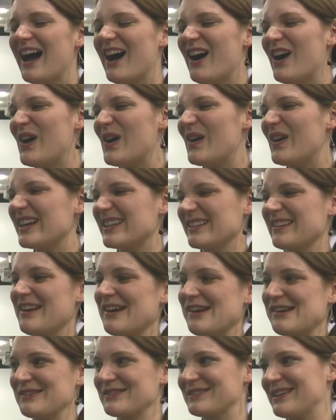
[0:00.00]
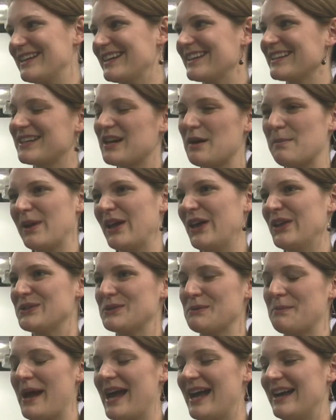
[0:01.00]
oh, I don't know, like a couple of
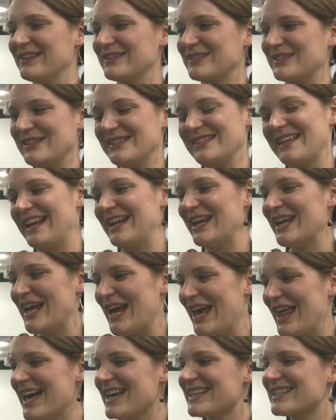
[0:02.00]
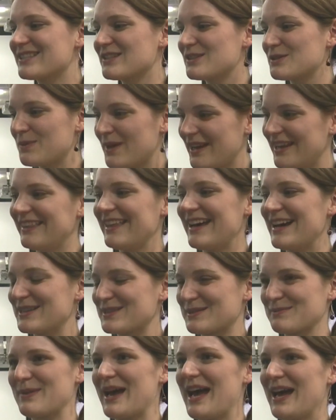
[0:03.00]
hundred pounds and say, no, no, that's
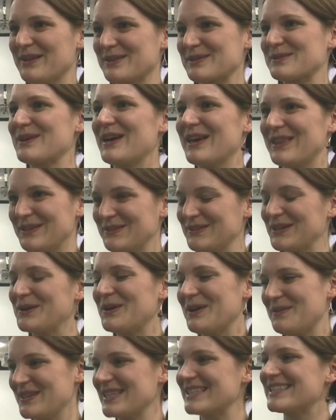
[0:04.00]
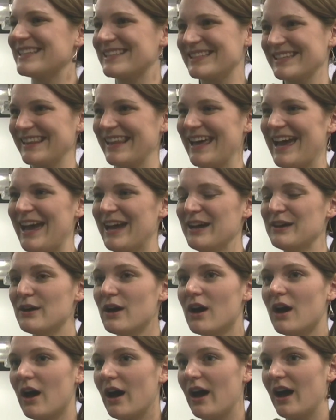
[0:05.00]
£20,000 worth of equipment sitting there
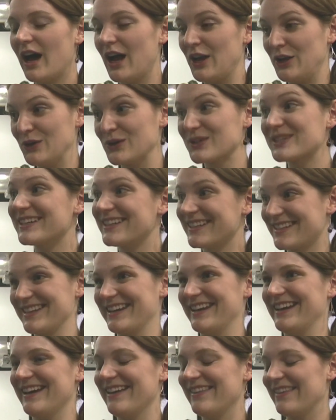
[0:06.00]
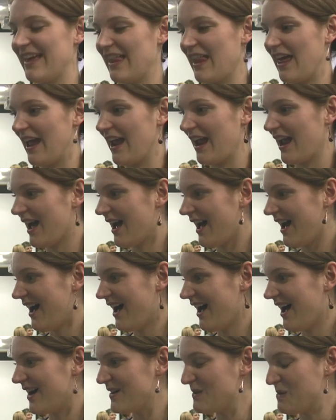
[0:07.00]
and you're touching it. And they're like,
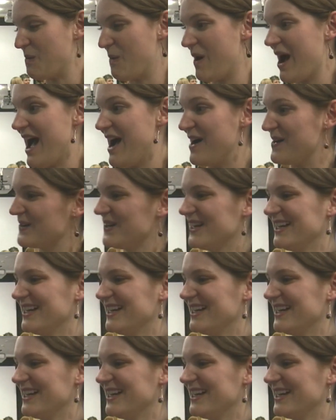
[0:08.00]
wow.